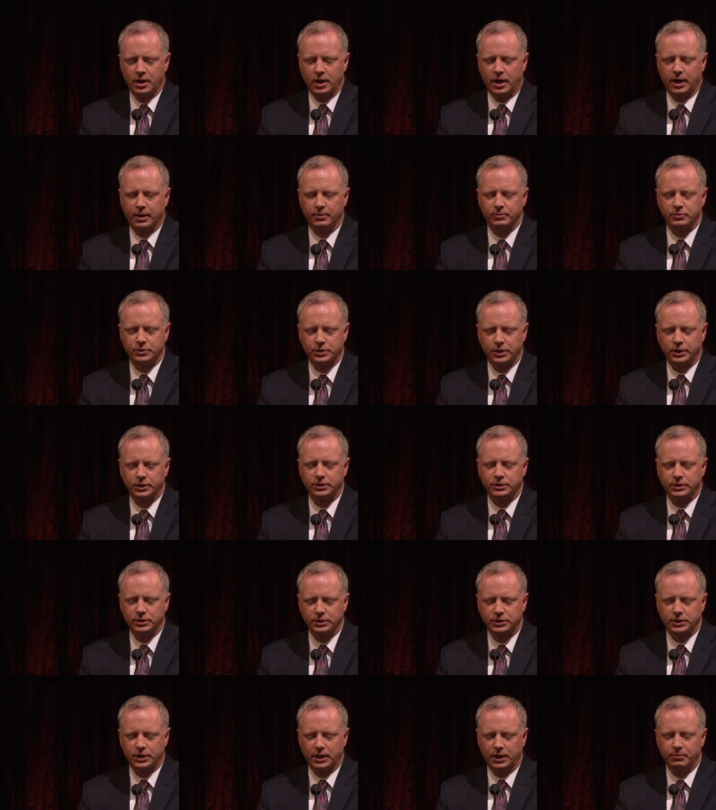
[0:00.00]
I am just
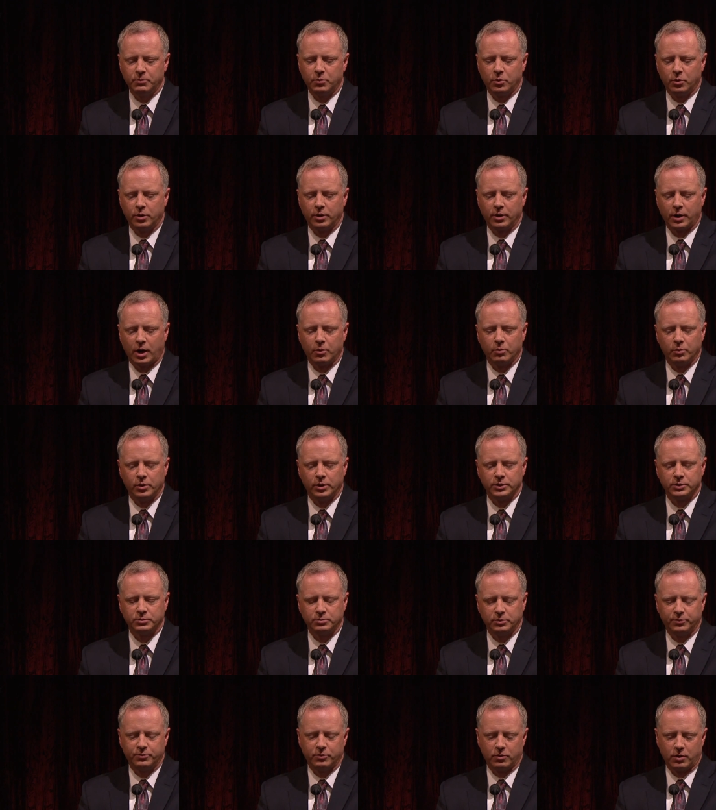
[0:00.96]
the same boy I
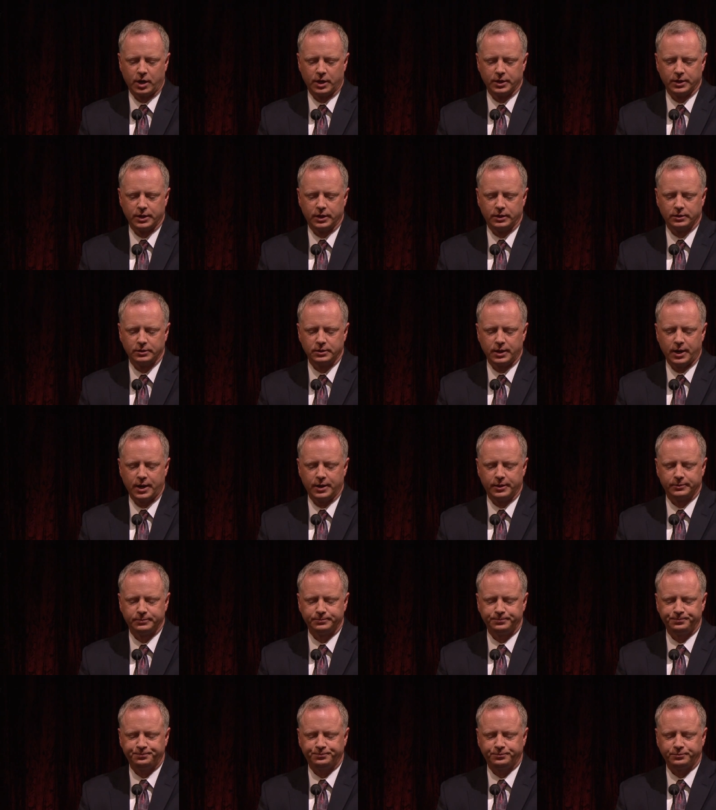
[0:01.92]
was before I knelt
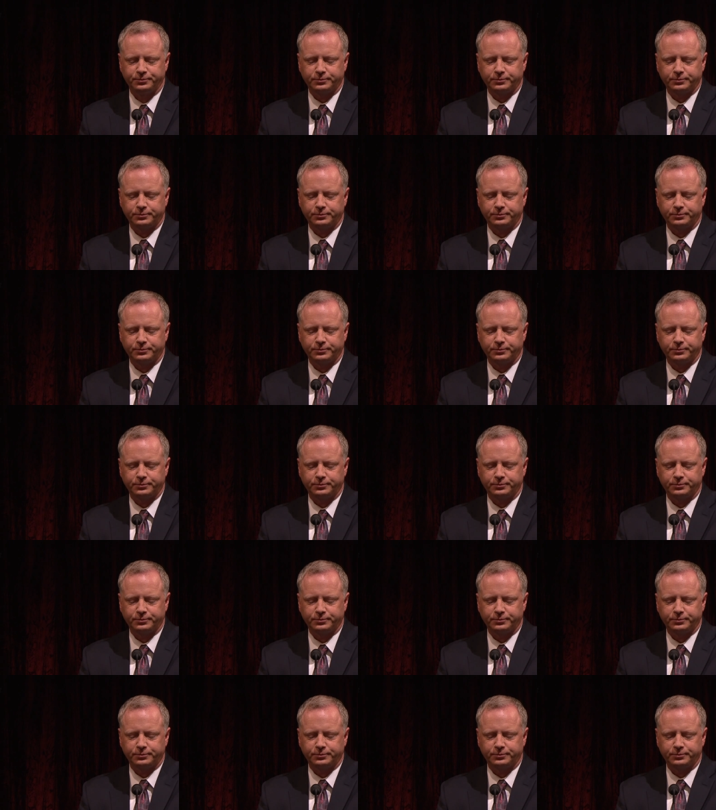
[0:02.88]
down.